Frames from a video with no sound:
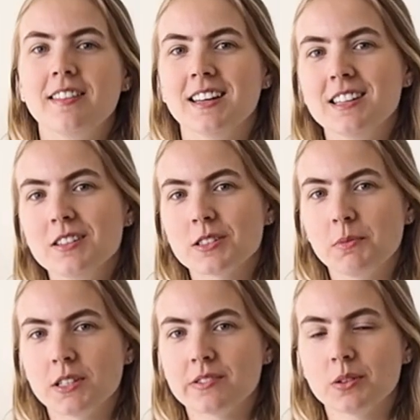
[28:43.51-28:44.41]
Thank you so
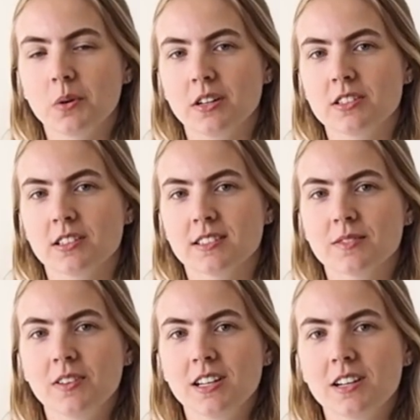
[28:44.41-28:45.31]
much for watching
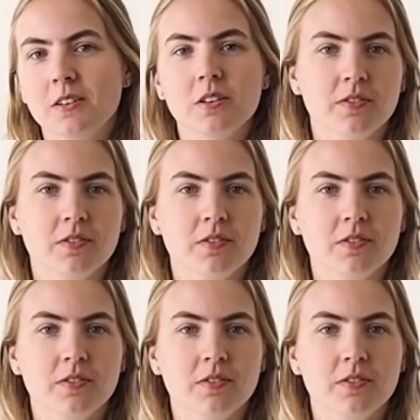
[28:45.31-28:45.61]
this video.